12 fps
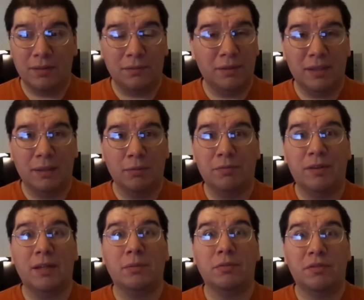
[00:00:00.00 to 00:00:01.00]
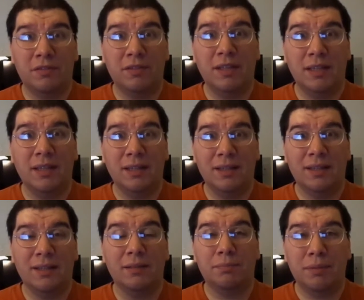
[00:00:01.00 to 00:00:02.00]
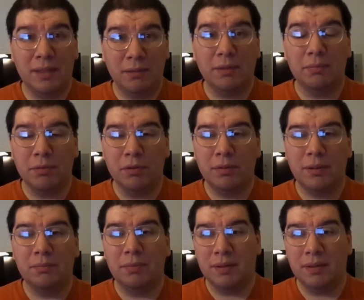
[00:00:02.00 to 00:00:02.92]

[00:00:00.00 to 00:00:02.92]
Something I never thought I would see in a Pee-Wee movie,